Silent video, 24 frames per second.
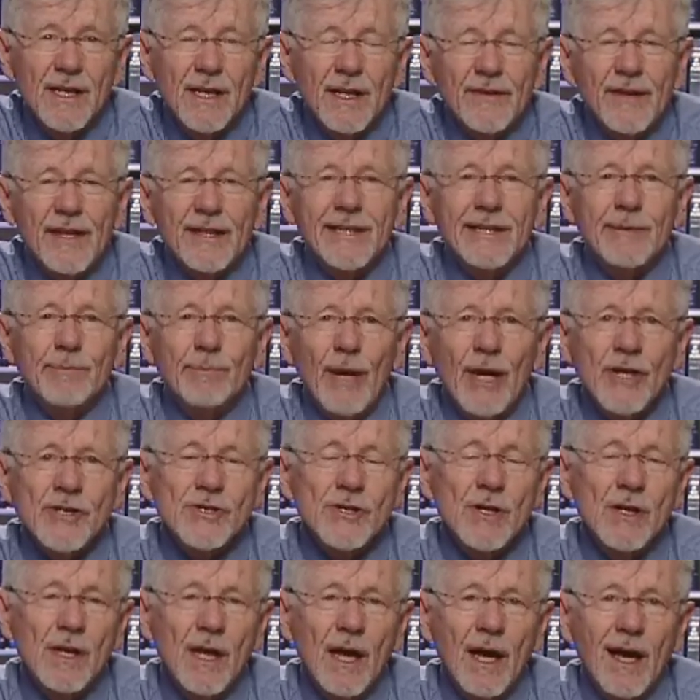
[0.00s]
that
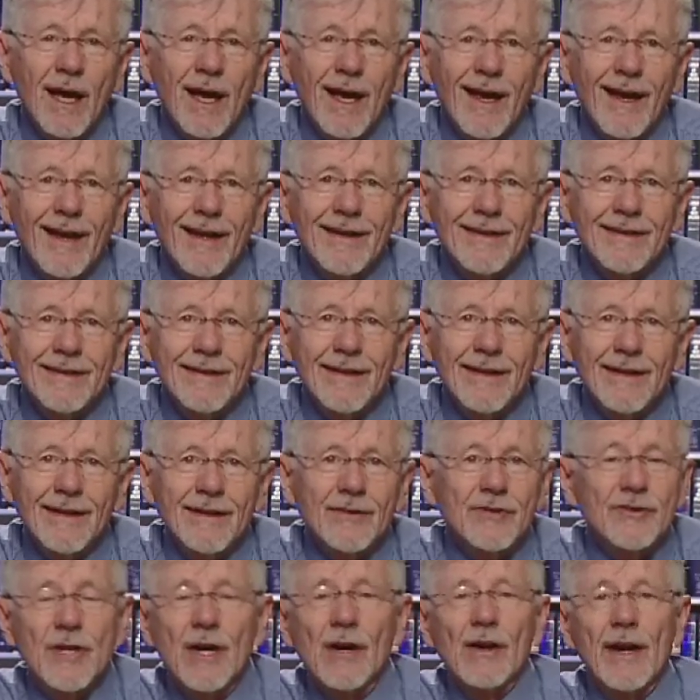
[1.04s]
specialize in
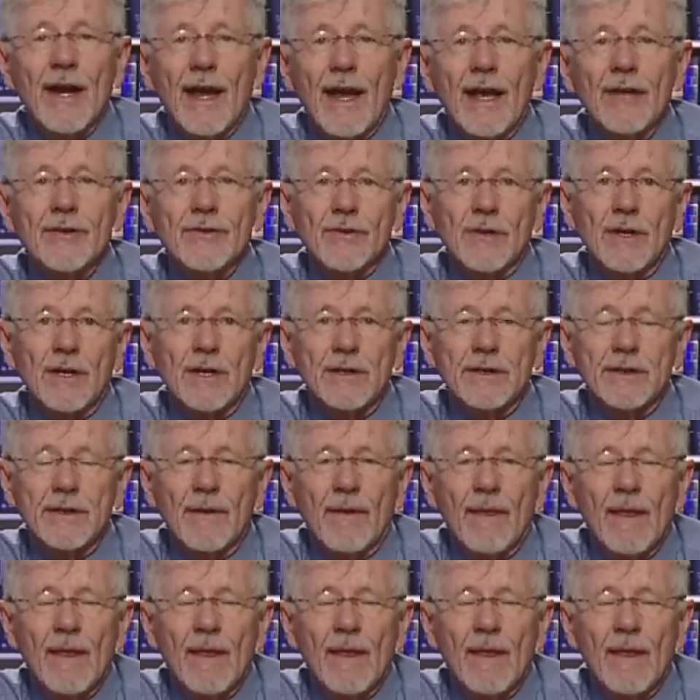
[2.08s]
geriatrics.